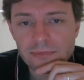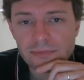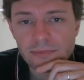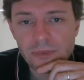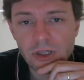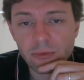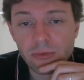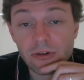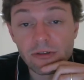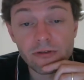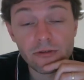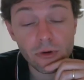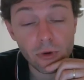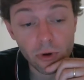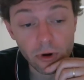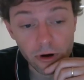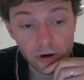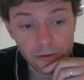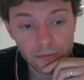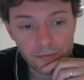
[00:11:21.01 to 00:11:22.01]
Number
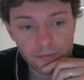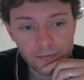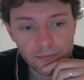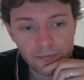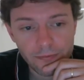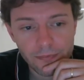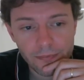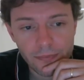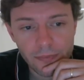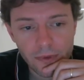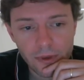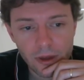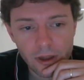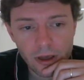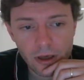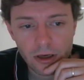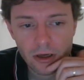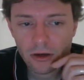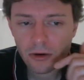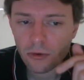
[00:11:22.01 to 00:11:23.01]
4.
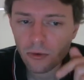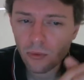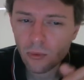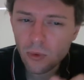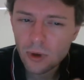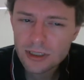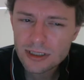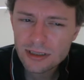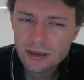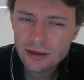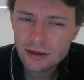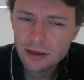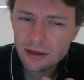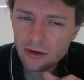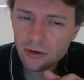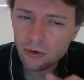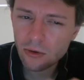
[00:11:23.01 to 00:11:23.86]
Wasn't the